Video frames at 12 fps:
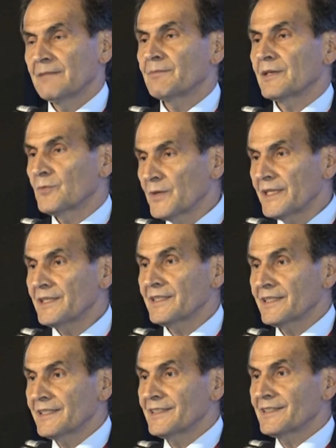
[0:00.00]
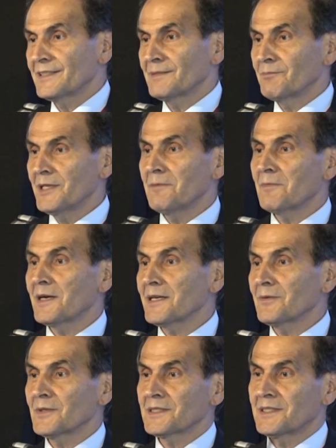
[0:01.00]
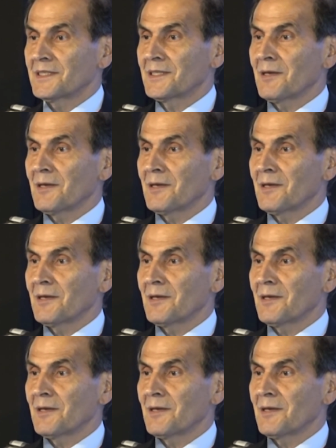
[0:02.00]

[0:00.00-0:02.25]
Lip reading: But weight is, BMI was the